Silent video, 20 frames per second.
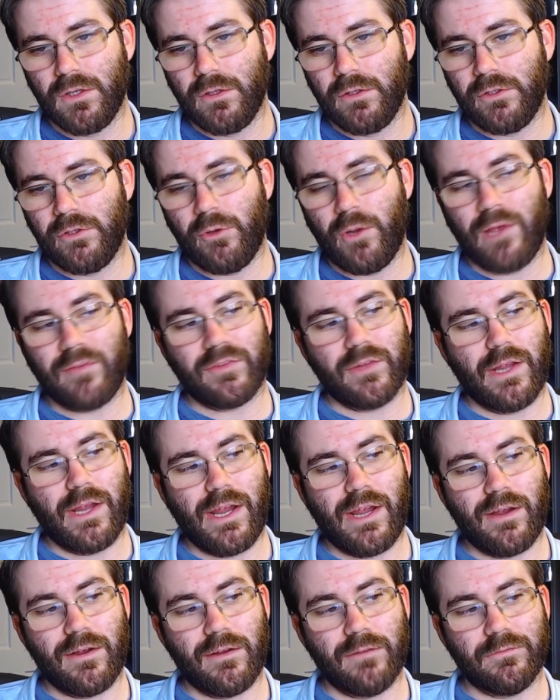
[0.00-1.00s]
You have to
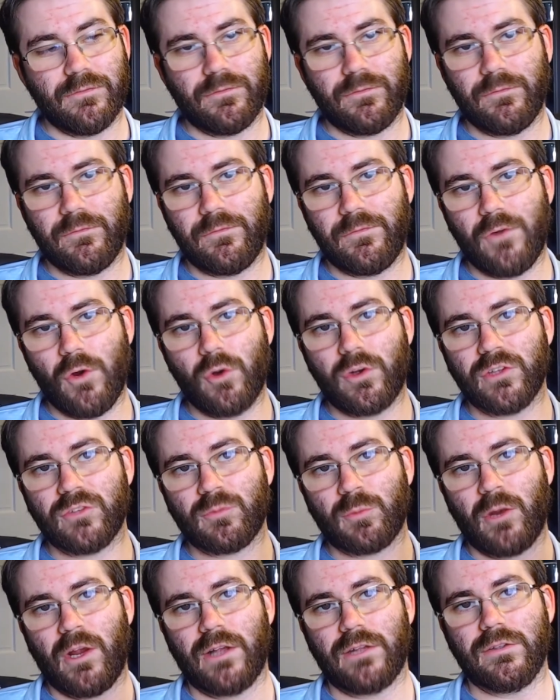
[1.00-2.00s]
have focus
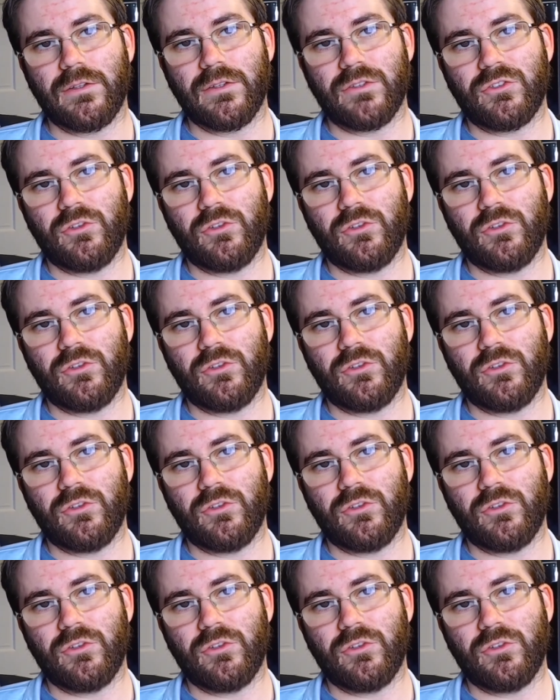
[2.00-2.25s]
practice.